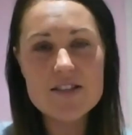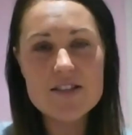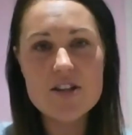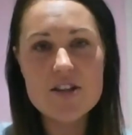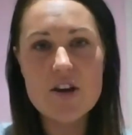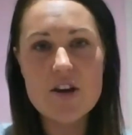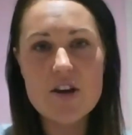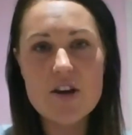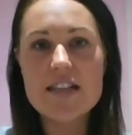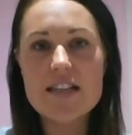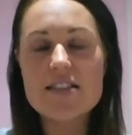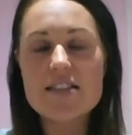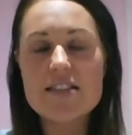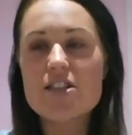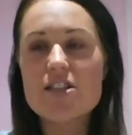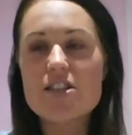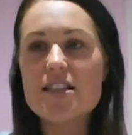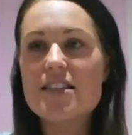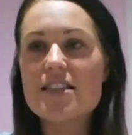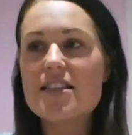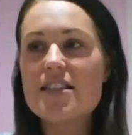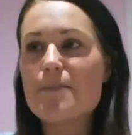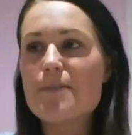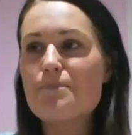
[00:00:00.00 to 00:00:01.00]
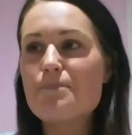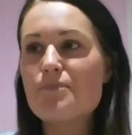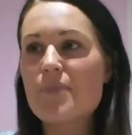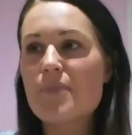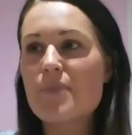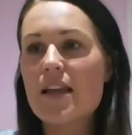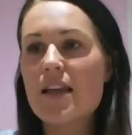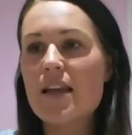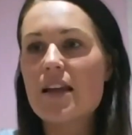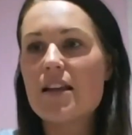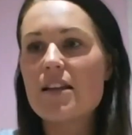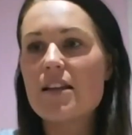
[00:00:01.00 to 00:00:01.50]
So it's just,
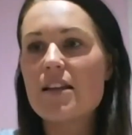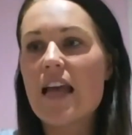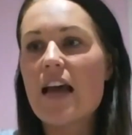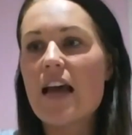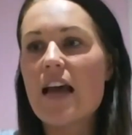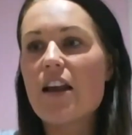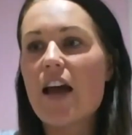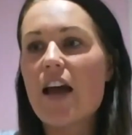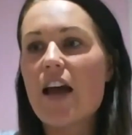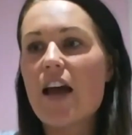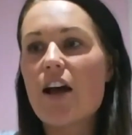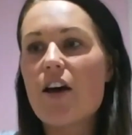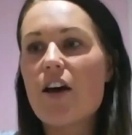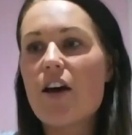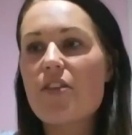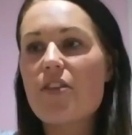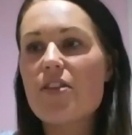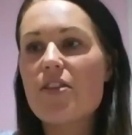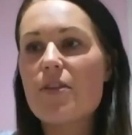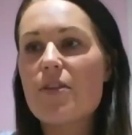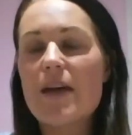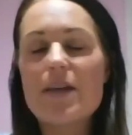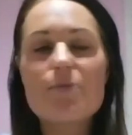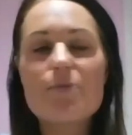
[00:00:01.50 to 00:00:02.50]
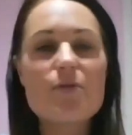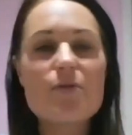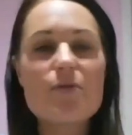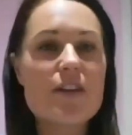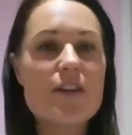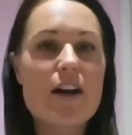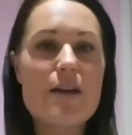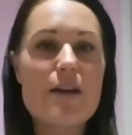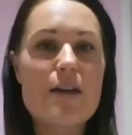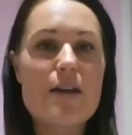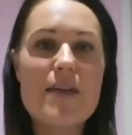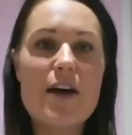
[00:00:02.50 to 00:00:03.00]
yeah, like the people that
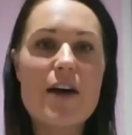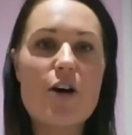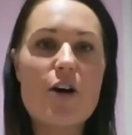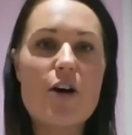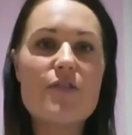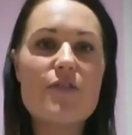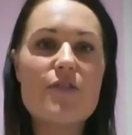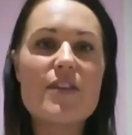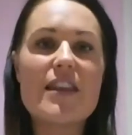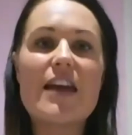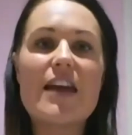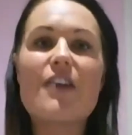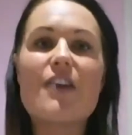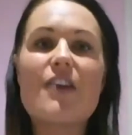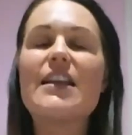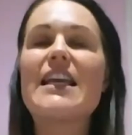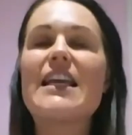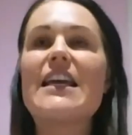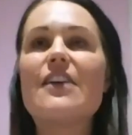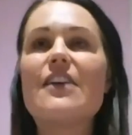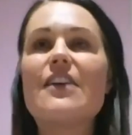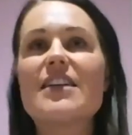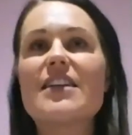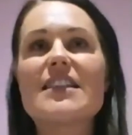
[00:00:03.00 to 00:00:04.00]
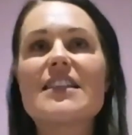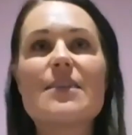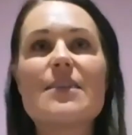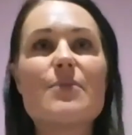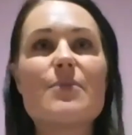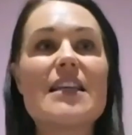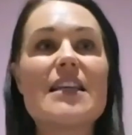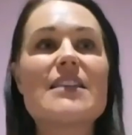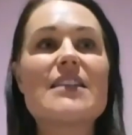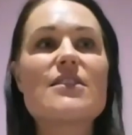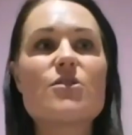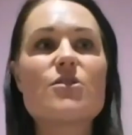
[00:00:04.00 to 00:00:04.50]
I met over there and hearing some of
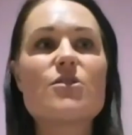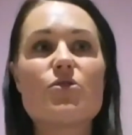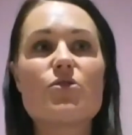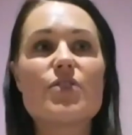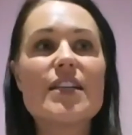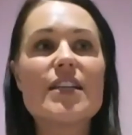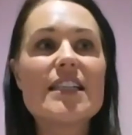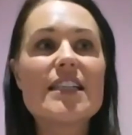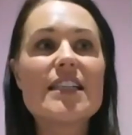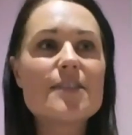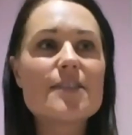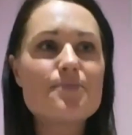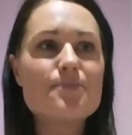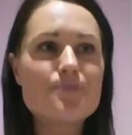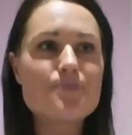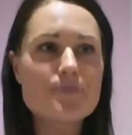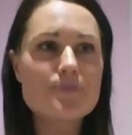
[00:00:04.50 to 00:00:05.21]
their stories,